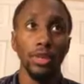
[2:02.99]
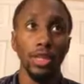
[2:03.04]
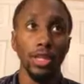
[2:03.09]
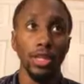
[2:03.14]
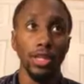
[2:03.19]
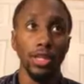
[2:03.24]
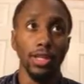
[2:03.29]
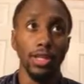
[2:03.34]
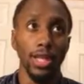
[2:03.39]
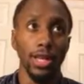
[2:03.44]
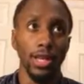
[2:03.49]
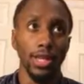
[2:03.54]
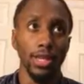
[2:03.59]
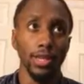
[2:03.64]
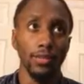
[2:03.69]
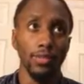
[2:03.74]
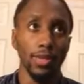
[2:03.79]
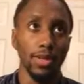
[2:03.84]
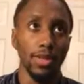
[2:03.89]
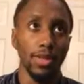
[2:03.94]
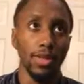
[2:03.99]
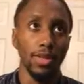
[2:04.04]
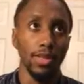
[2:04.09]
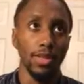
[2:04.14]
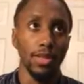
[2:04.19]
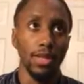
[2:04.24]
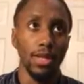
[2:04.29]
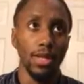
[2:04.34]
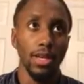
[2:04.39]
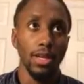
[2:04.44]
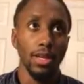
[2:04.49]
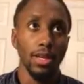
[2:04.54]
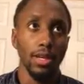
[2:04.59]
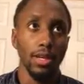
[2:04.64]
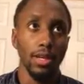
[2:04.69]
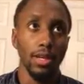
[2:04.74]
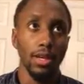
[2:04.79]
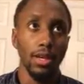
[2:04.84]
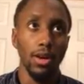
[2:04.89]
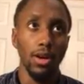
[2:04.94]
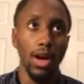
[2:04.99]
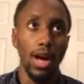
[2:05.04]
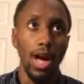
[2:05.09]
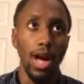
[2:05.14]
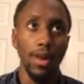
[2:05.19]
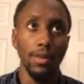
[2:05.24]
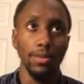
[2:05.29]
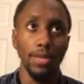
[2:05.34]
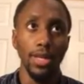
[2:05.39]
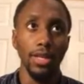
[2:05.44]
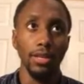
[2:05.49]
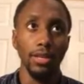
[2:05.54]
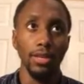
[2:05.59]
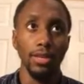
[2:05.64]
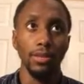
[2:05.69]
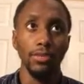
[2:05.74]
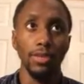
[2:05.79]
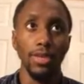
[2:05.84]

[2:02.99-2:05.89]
politically, that is, because, I'm telling you,